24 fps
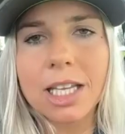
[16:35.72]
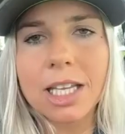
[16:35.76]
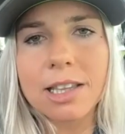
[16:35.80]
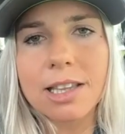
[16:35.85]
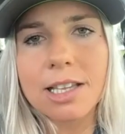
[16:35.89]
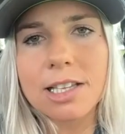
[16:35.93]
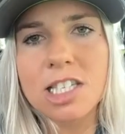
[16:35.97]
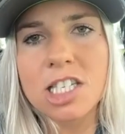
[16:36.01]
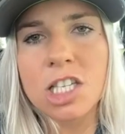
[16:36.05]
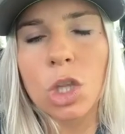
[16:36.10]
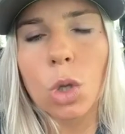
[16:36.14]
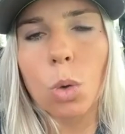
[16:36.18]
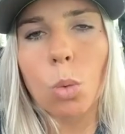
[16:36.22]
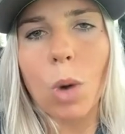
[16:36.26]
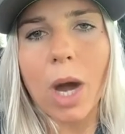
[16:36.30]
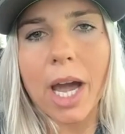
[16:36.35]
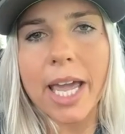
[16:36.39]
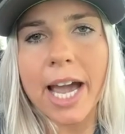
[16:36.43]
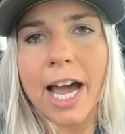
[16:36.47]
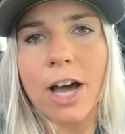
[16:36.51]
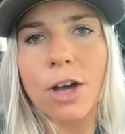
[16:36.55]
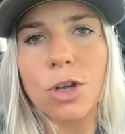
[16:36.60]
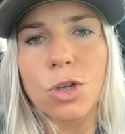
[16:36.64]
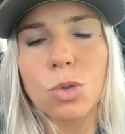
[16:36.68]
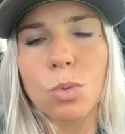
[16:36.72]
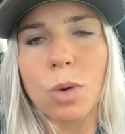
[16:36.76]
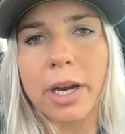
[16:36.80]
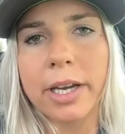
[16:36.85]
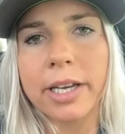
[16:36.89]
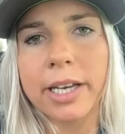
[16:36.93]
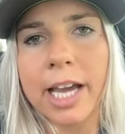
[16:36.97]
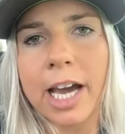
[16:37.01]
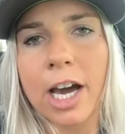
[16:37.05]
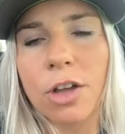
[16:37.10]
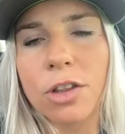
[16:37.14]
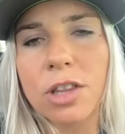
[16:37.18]
that's in the White House right
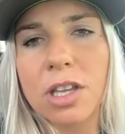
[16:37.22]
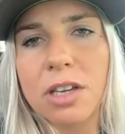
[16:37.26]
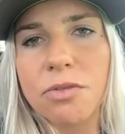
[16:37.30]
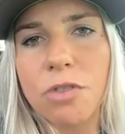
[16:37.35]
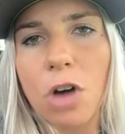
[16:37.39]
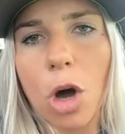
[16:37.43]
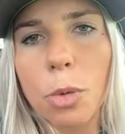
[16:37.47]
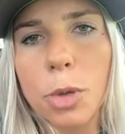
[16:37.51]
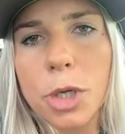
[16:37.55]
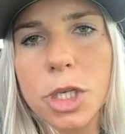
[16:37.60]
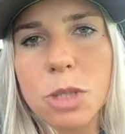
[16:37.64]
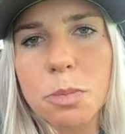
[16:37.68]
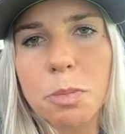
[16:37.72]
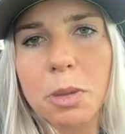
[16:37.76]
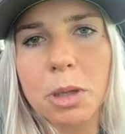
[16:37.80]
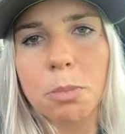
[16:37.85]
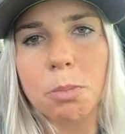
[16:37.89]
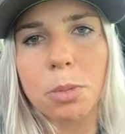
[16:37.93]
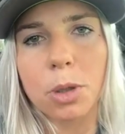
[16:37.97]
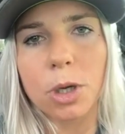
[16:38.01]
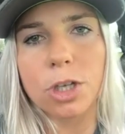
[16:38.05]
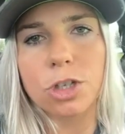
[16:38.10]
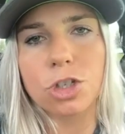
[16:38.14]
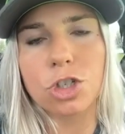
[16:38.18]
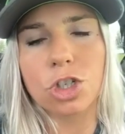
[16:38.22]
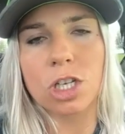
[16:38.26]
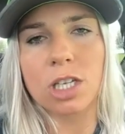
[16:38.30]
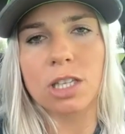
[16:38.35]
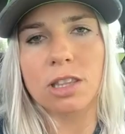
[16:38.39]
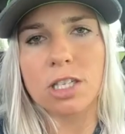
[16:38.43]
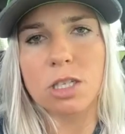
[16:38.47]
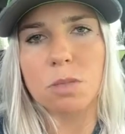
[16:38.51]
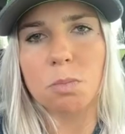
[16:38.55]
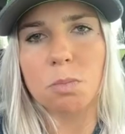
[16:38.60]
now, they've always been pushing this